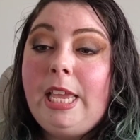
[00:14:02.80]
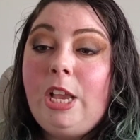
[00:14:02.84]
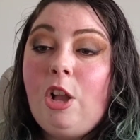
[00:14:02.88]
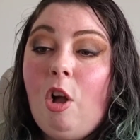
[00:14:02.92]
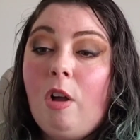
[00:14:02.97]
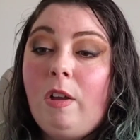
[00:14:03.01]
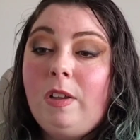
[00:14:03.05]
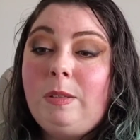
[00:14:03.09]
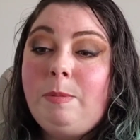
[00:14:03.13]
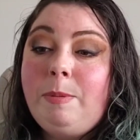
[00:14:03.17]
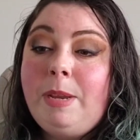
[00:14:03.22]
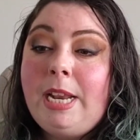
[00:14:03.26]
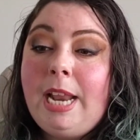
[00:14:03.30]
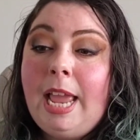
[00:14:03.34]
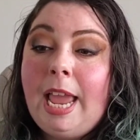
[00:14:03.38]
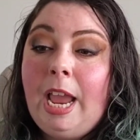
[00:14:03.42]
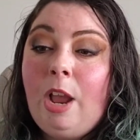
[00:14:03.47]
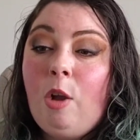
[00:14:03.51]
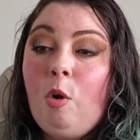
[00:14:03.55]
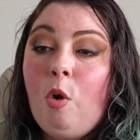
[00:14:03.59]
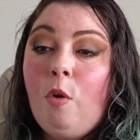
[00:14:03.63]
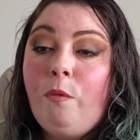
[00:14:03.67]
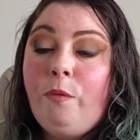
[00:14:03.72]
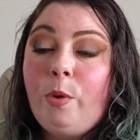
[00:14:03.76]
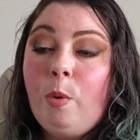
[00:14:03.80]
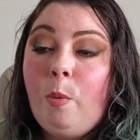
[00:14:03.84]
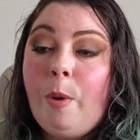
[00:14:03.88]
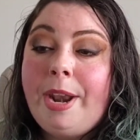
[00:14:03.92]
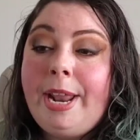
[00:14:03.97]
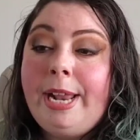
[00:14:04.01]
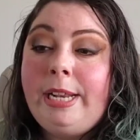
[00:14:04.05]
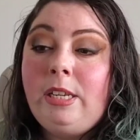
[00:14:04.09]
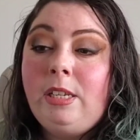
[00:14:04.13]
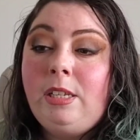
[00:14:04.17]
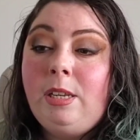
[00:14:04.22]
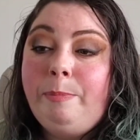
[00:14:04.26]
He calls me an a-hole for what
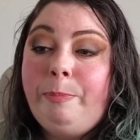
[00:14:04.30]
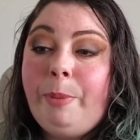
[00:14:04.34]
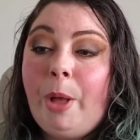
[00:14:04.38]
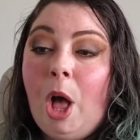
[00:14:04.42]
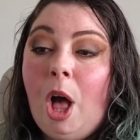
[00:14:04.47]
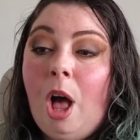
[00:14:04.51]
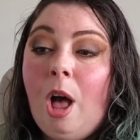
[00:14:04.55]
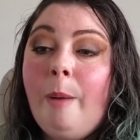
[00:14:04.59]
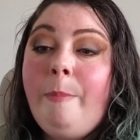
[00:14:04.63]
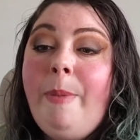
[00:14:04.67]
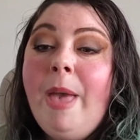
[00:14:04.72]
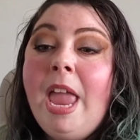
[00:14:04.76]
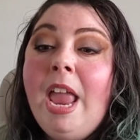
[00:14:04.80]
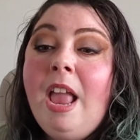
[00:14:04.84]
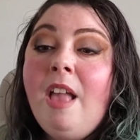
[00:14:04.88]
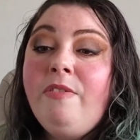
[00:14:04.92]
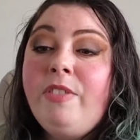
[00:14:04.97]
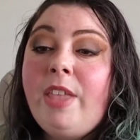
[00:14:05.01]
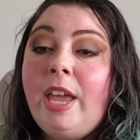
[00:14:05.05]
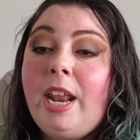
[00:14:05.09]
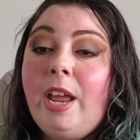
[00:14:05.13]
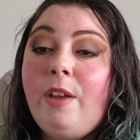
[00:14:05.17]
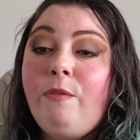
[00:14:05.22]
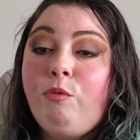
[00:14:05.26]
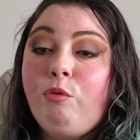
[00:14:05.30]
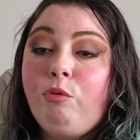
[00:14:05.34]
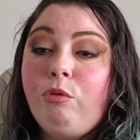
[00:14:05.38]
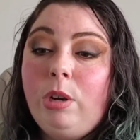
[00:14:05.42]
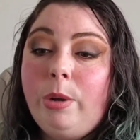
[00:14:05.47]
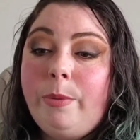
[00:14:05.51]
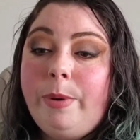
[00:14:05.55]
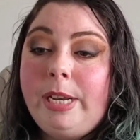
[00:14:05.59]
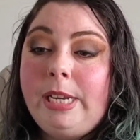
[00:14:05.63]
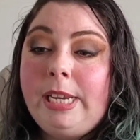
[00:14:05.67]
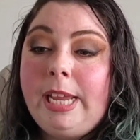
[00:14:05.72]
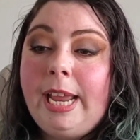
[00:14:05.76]
I did to Bob, that I've
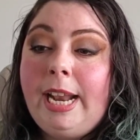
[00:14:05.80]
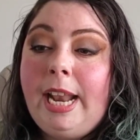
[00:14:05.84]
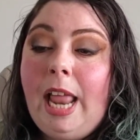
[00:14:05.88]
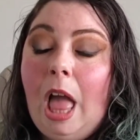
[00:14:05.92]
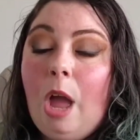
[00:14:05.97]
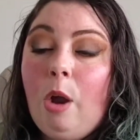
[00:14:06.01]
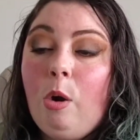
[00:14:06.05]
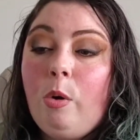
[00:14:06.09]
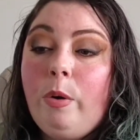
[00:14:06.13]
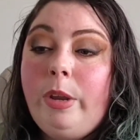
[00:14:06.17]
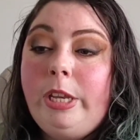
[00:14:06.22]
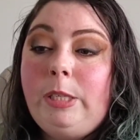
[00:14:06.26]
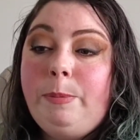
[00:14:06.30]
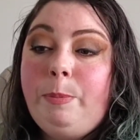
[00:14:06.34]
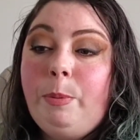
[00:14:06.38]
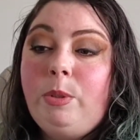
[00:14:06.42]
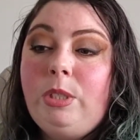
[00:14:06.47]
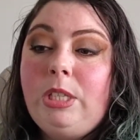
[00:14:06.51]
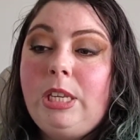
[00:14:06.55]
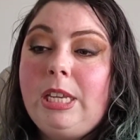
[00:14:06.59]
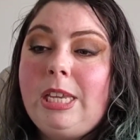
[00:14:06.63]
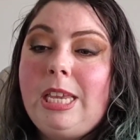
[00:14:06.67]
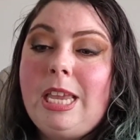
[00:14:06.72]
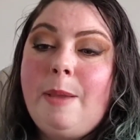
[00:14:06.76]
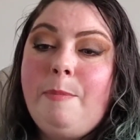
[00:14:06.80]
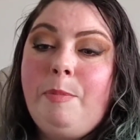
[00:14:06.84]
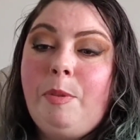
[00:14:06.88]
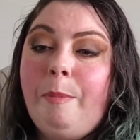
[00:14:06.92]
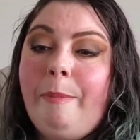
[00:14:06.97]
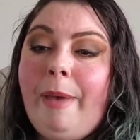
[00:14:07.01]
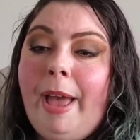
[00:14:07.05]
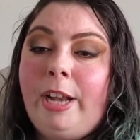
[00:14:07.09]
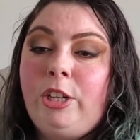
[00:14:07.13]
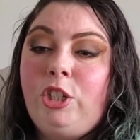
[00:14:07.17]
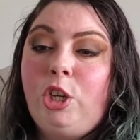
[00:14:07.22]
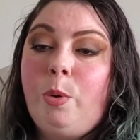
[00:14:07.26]
ruined it. How are we supposed to keep the
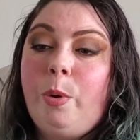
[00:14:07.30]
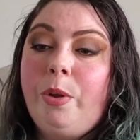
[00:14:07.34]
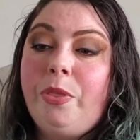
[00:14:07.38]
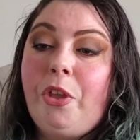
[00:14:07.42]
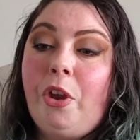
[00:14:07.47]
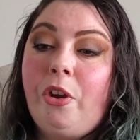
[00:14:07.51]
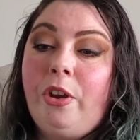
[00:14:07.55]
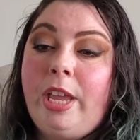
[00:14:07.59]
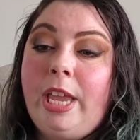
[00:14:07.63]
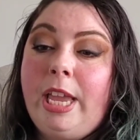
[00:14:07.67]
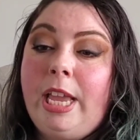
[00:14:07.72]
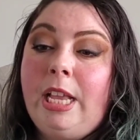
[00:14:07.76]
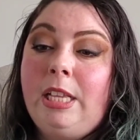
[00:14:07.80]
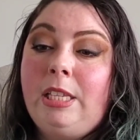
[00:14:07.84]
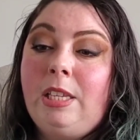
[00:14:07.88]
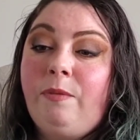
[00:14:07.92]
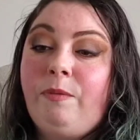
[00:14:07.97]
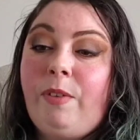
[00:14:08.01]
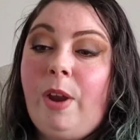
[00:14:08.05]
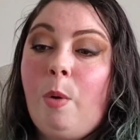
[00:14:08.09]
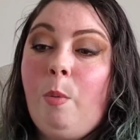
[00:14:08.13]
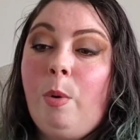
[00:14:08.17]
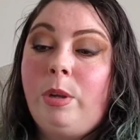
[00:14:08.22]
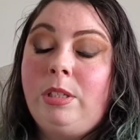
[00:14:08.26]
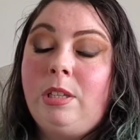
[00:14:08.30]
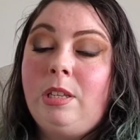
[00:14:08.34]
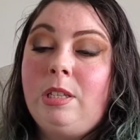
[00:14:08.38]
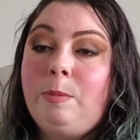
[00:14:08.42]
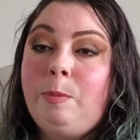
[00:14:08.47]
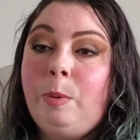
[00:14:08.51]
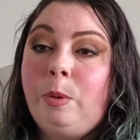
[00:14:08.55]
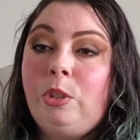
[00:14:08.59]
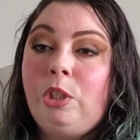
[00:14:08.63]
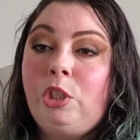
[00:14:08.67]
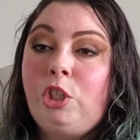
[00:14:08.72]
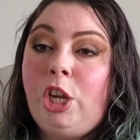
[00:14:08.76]
magic with our kids if I wasn't
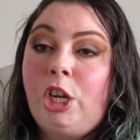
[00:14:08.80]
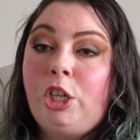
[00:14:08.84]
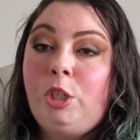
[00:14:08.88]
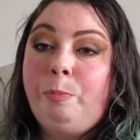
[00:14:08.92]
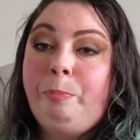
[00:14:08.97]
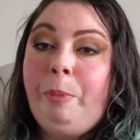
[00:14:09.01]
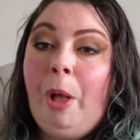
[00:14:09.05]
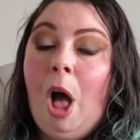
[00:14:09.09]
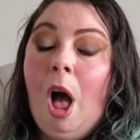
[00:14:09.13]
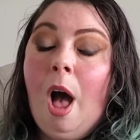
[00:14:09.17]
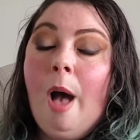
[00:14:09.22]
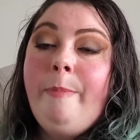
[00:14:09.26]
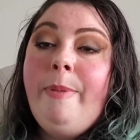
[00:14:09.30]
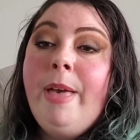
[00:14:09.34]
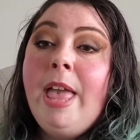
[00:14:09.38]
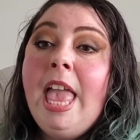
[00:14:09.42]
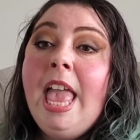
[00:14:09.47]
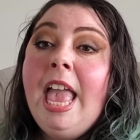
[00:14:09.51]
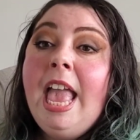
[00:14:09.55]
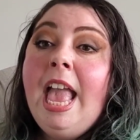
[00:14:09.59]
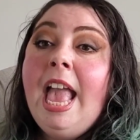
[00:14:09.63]
supposed to touch Bob?